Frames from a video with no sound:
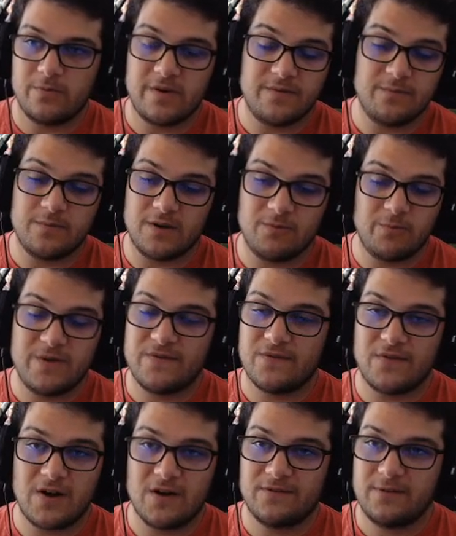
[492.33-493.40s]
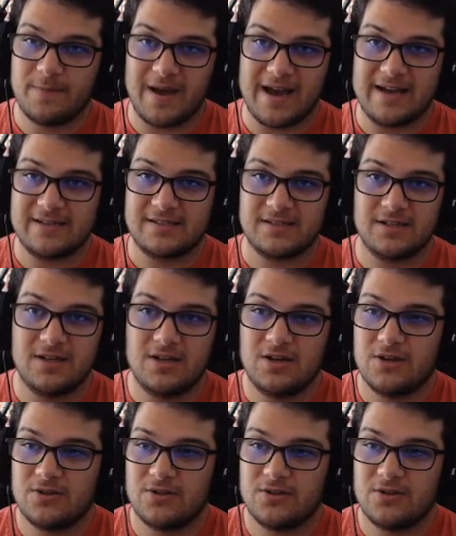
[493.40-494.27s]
we've evolved past